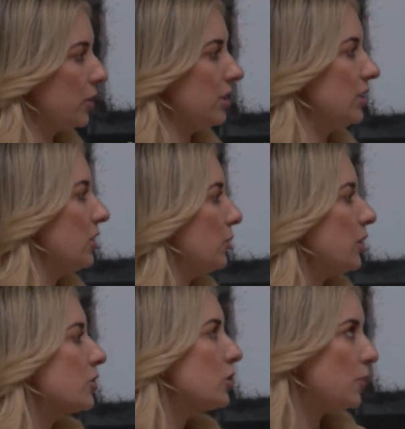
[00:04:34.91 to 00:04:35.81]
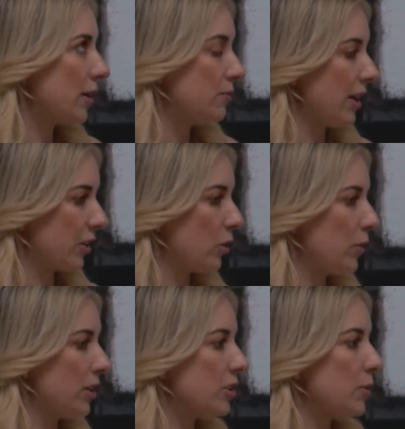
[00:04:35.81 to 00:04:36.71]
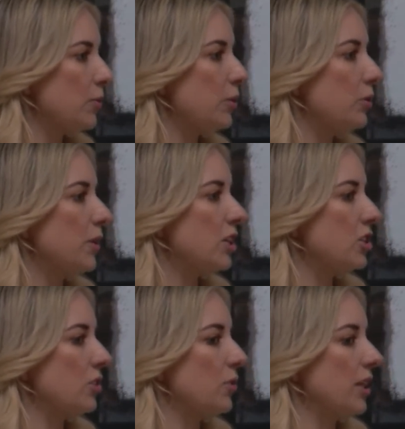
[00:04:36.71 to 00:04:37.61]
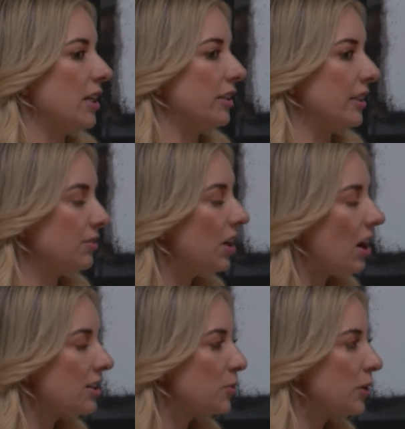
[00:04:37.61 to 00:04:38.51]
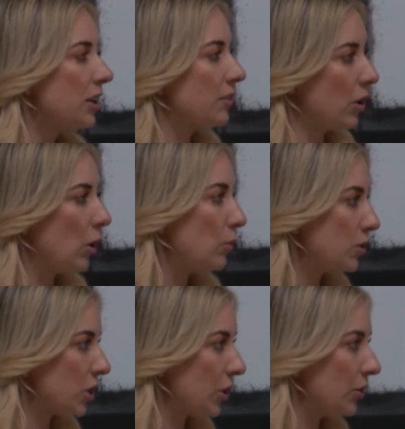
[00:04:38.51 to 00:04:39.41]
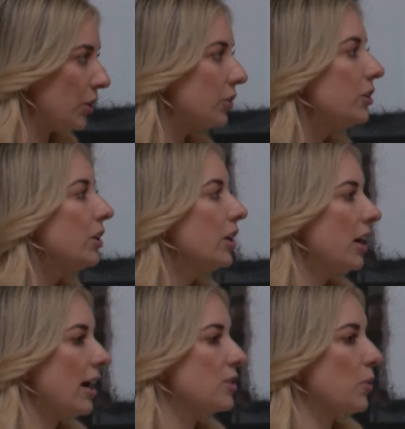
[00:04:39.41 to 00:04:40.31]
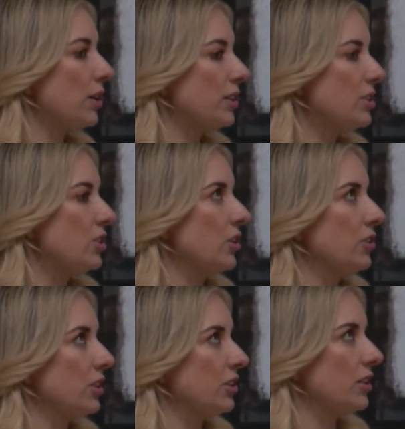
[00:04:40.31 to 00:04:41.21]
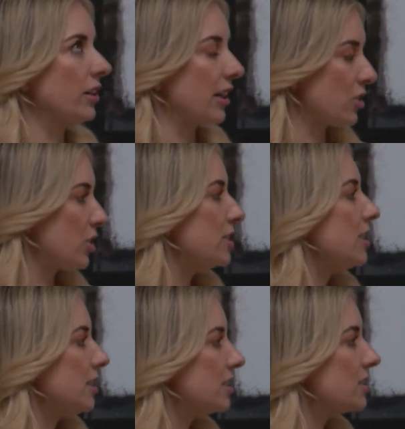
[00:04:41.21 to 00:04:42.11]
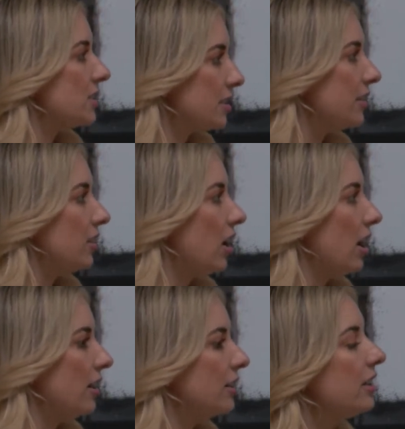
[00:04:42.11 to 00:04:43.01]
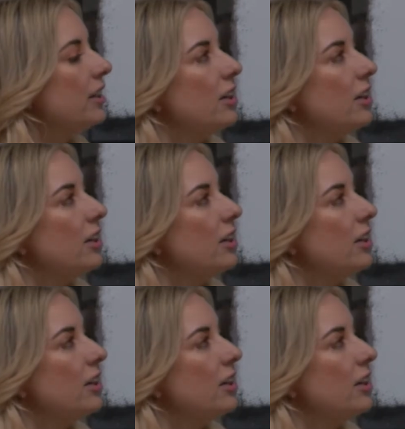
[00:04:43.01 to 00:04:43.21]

We, mm-hmm. you know, we don't do medical bills, but we'll make sure when they leave the hospital, they have a home to go to, as well as you know their electricity is still on.